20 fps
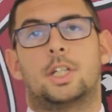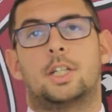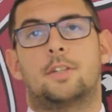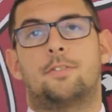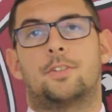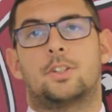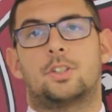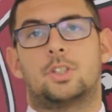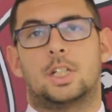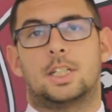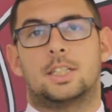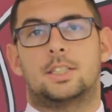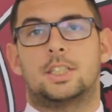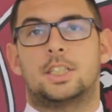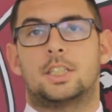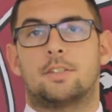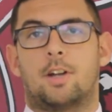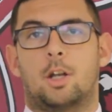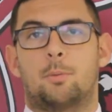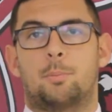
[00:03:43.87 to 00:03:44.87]
any
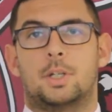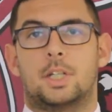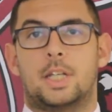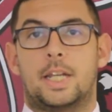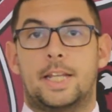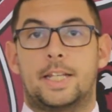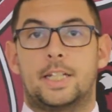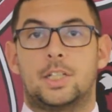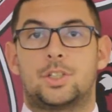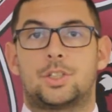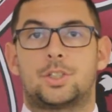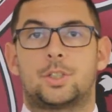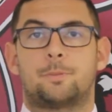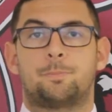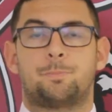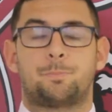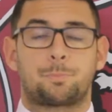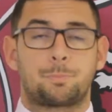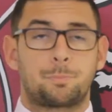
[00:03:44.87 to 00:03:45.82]
facility development needs,